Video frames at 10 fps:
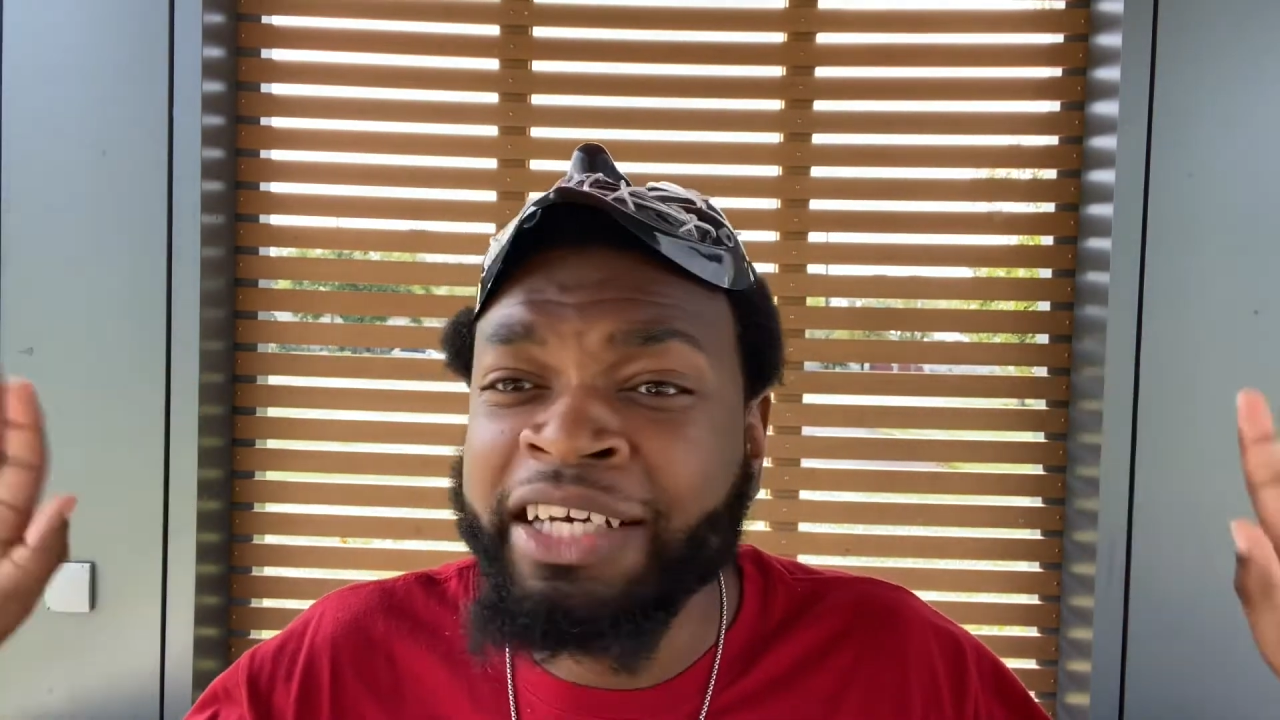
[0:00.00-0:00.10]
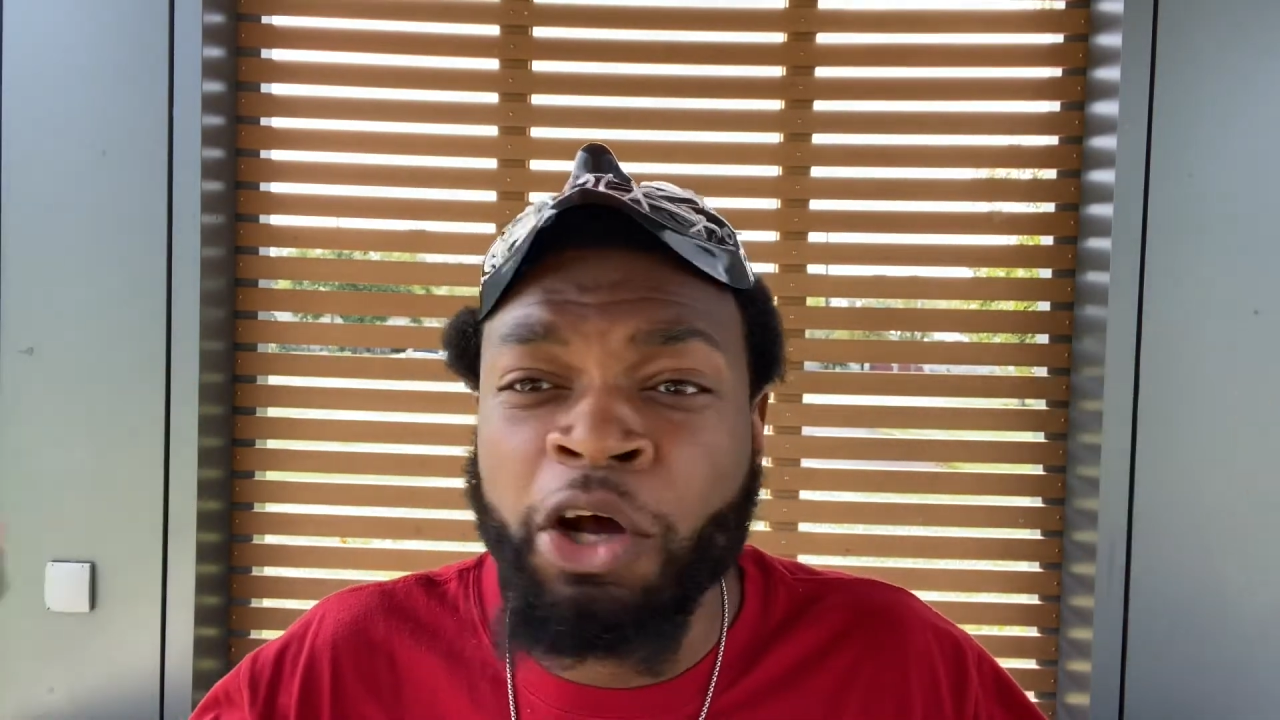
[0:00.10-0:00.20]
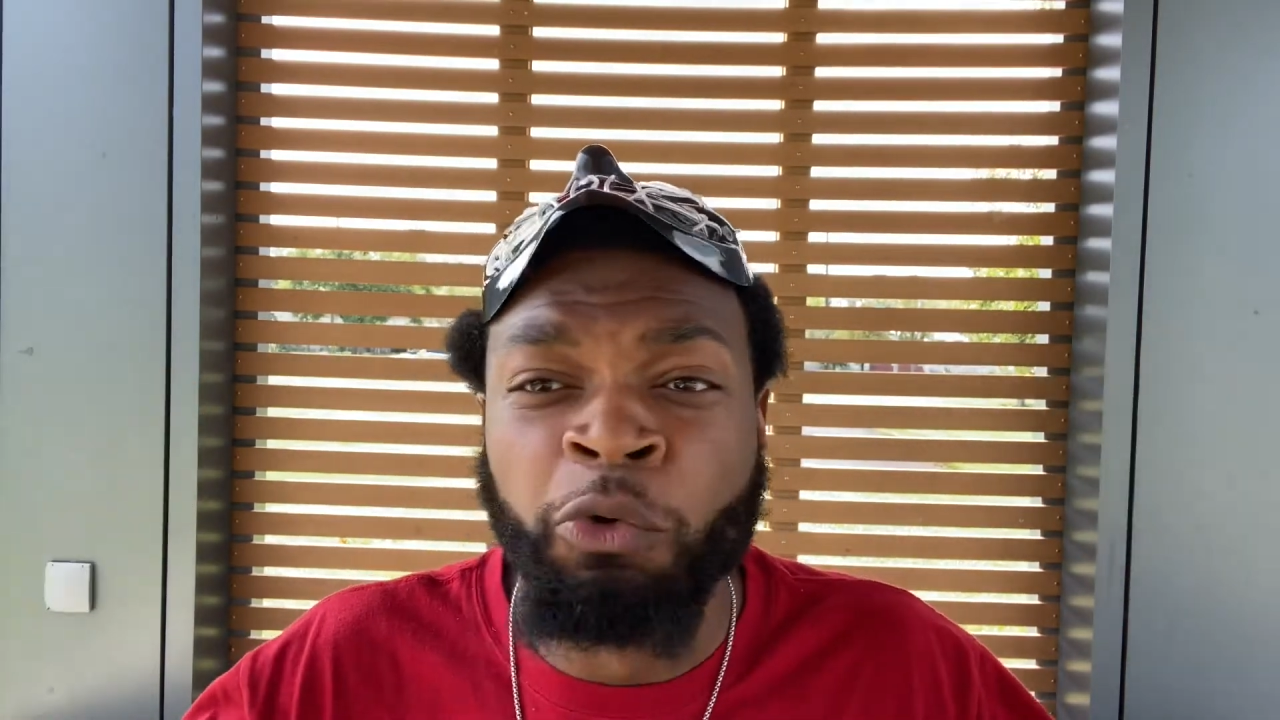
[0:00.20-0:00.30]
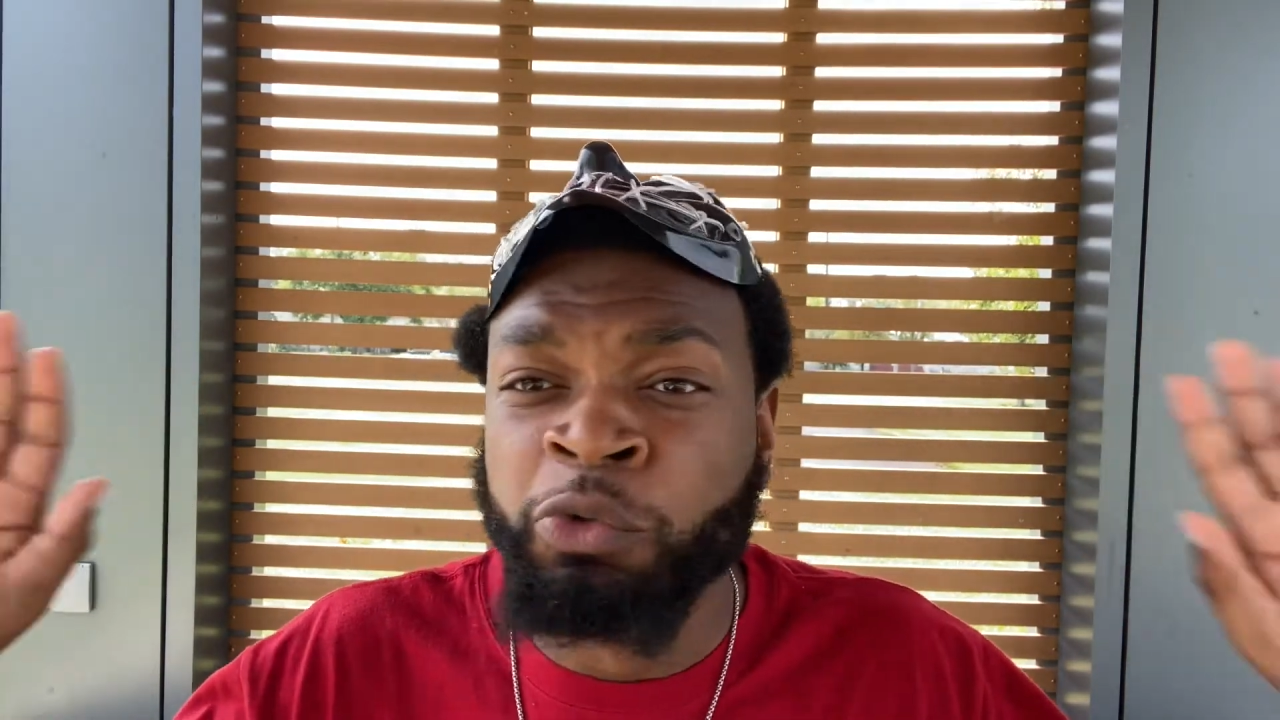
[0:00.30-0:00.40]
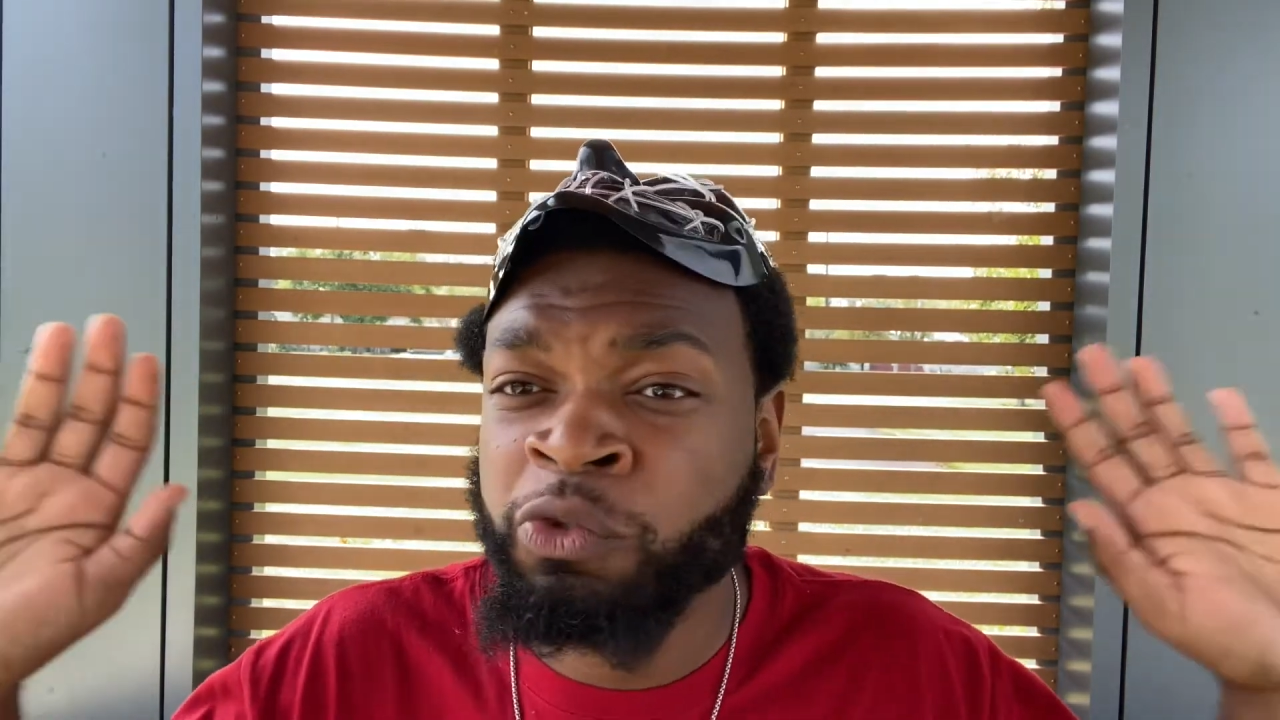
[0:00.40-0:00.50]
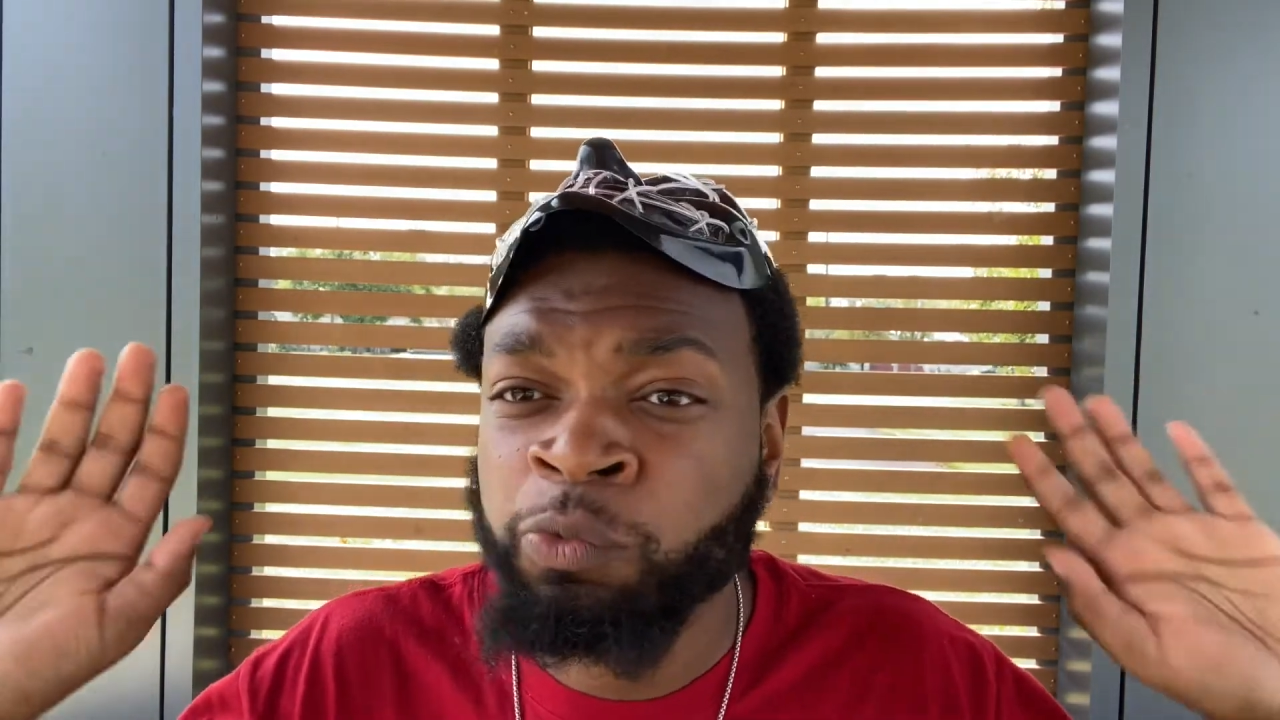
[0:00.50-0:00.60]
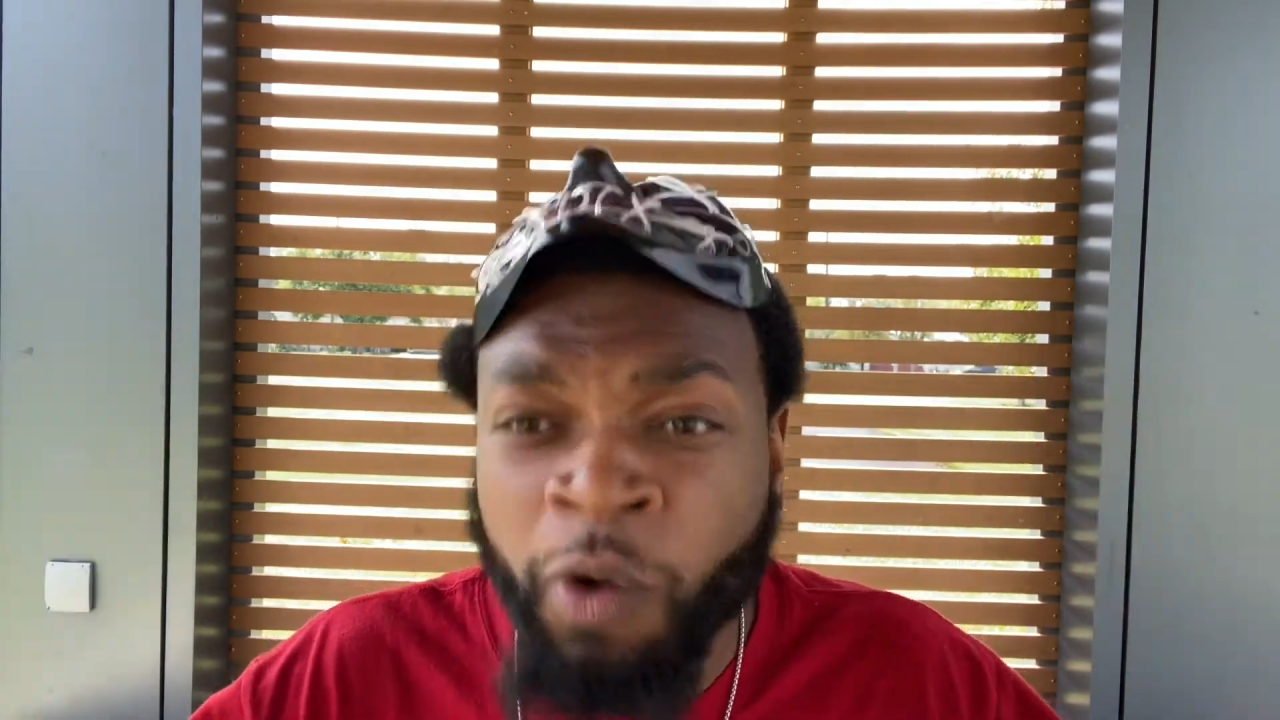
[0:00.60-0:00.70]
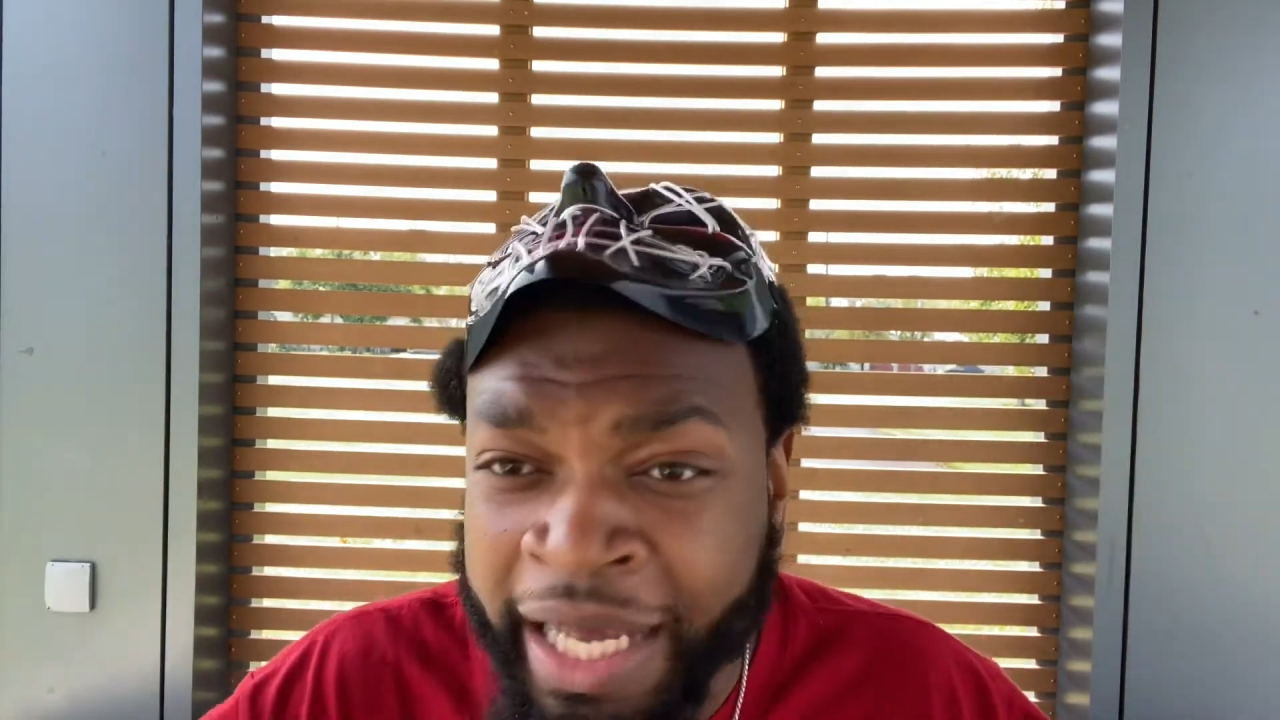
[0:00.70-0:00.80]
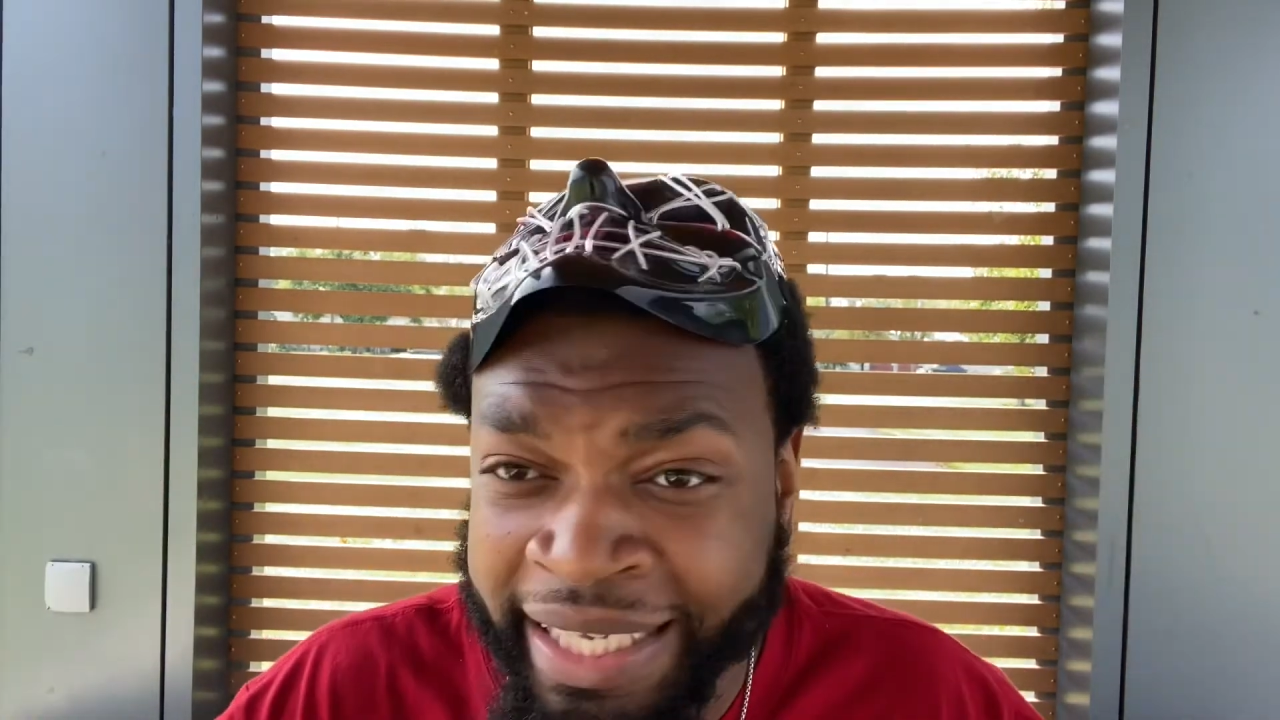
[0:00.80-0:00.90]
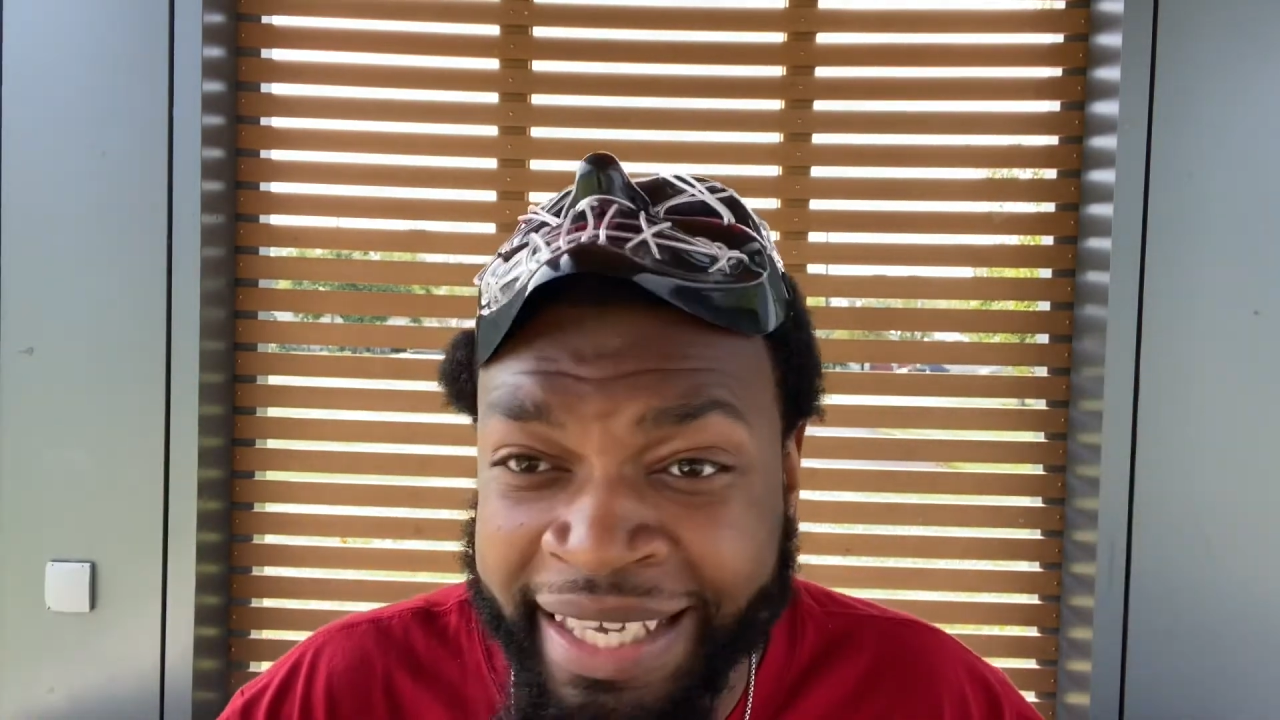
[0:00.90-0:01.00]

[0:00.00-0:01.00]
knows what.